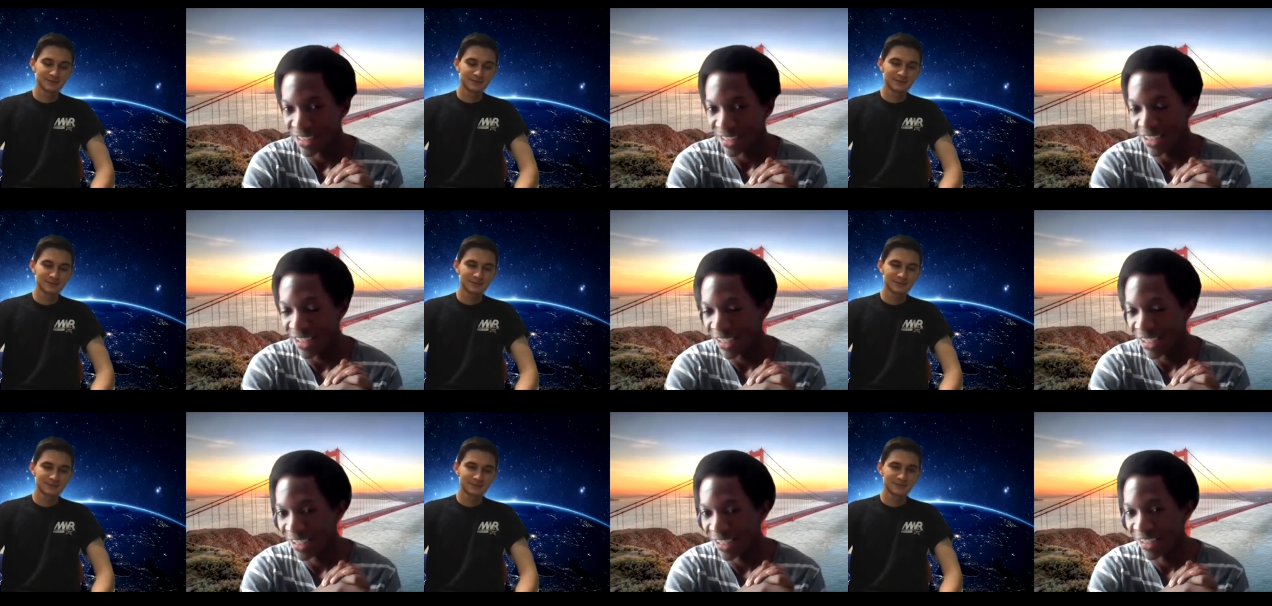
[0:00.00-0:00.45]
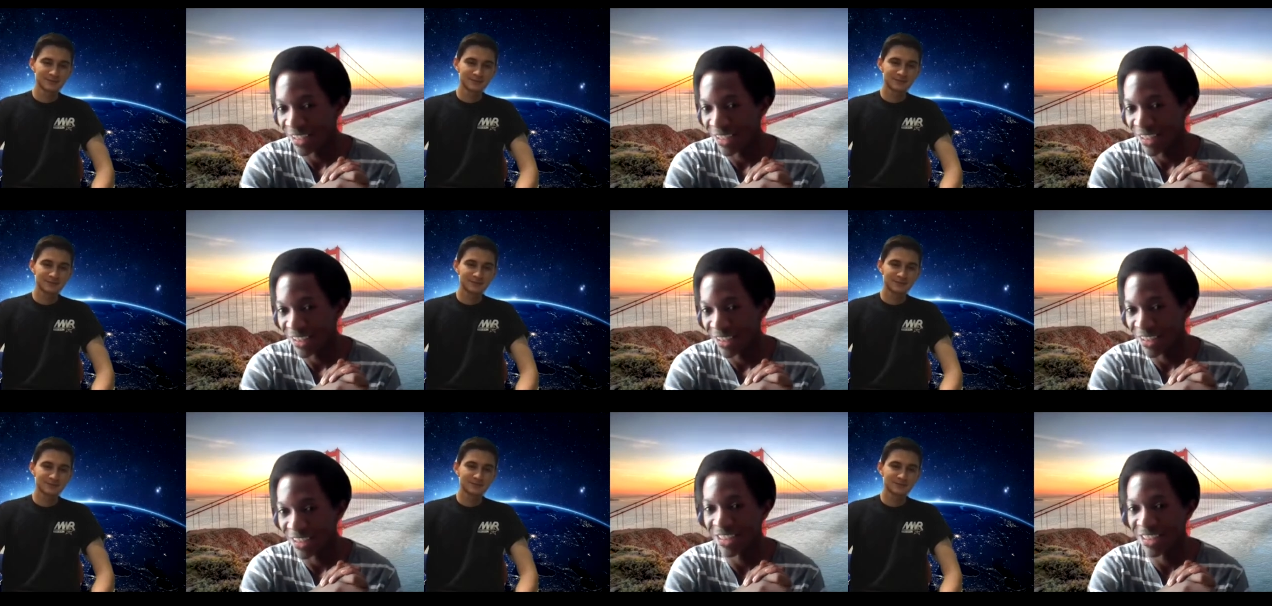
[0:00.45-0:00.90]
Speaker 1: to get
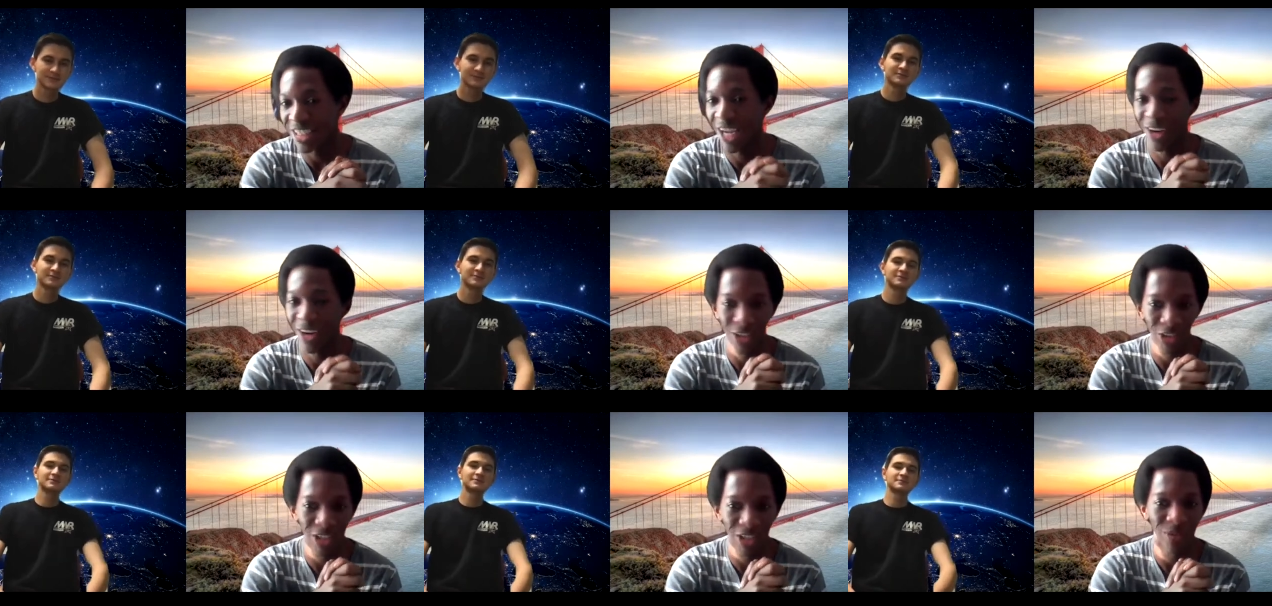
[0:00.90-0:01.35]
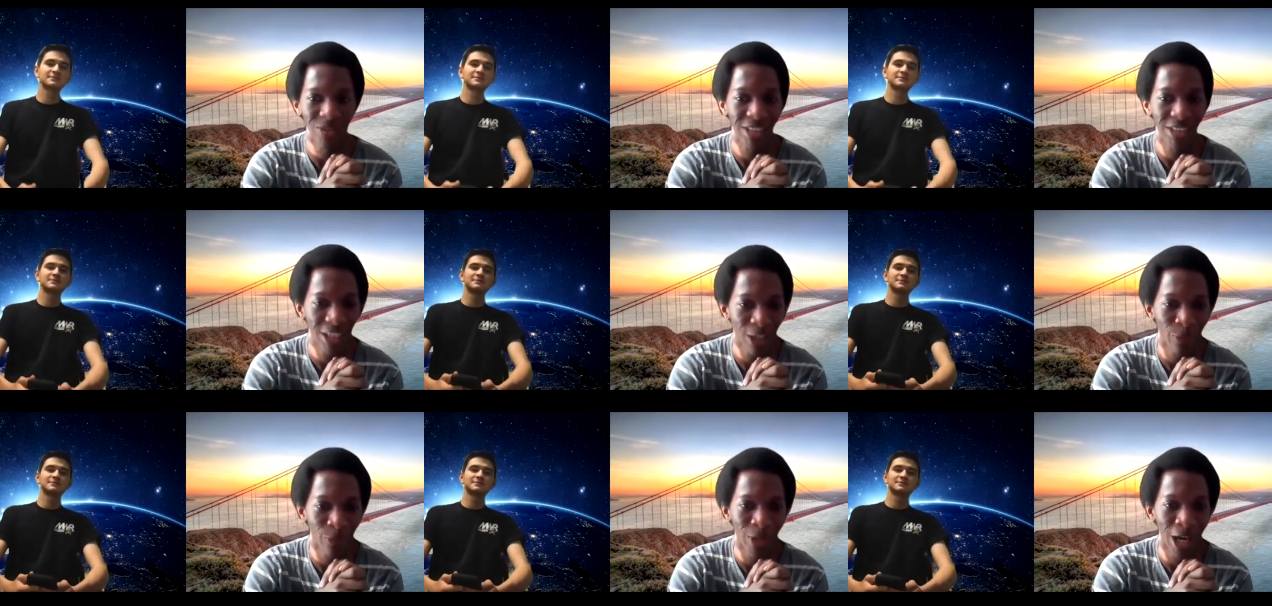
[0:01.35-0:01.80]
this character that was
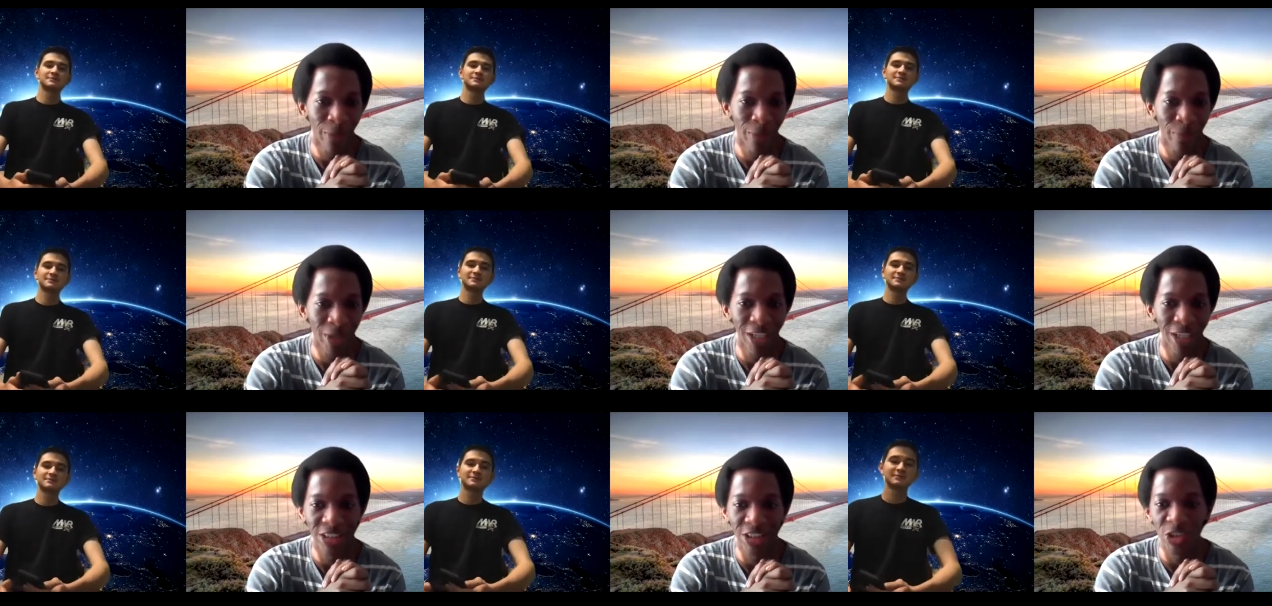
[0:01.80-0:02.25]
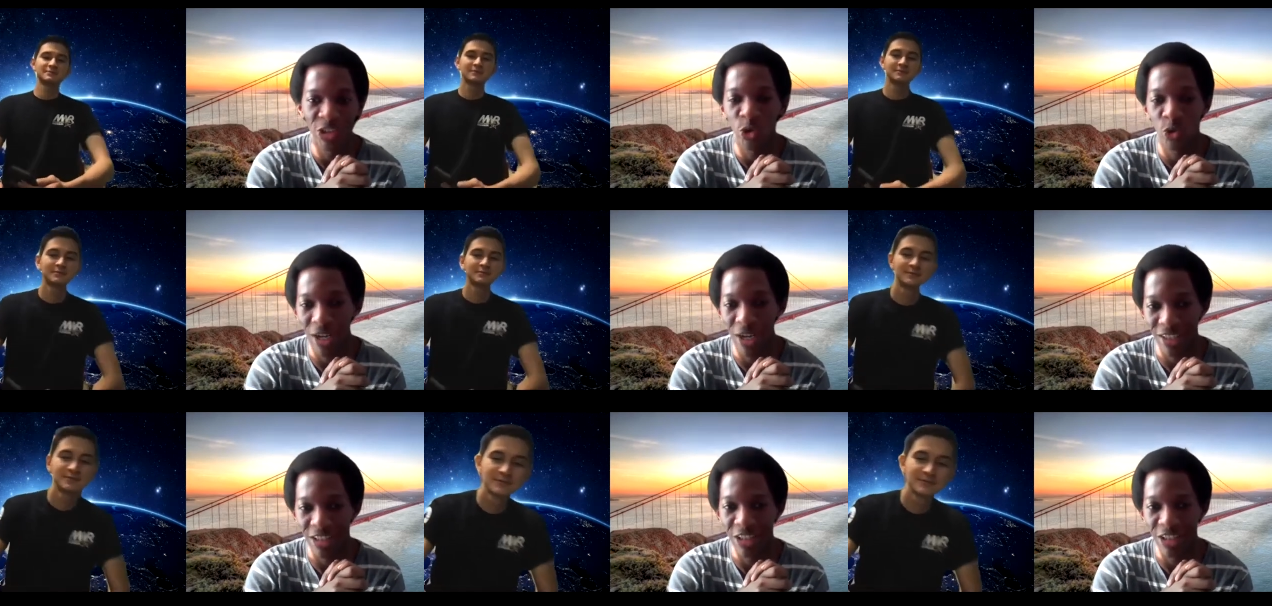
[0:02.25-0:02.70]
kidnapped and he's
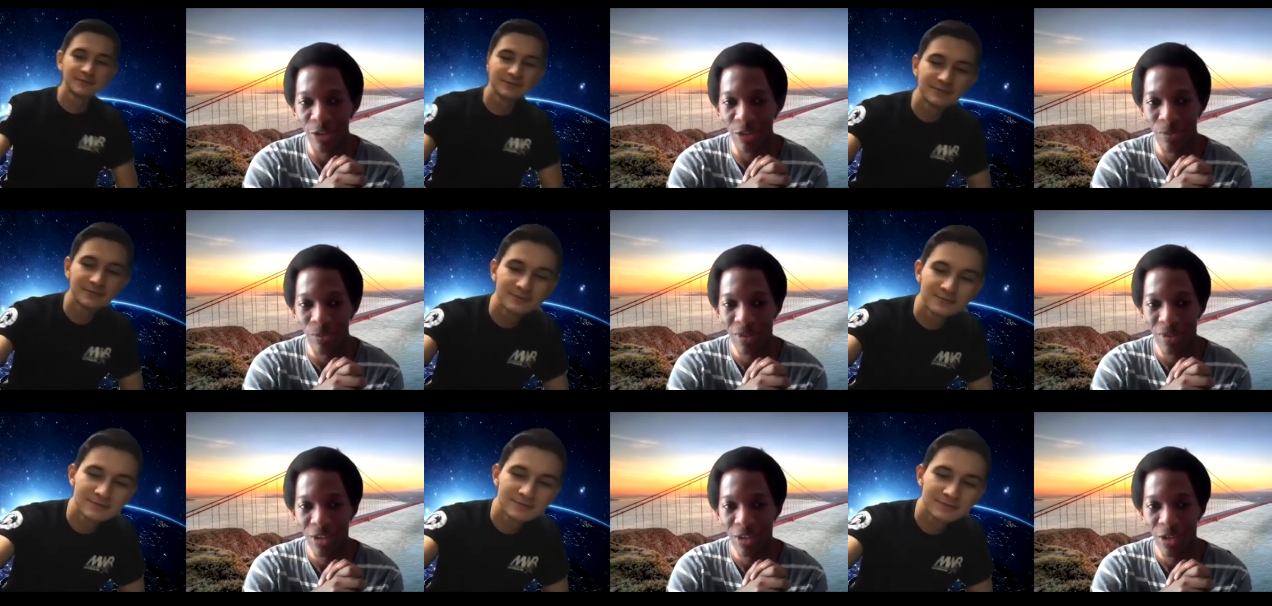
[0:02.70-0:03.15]
instructing him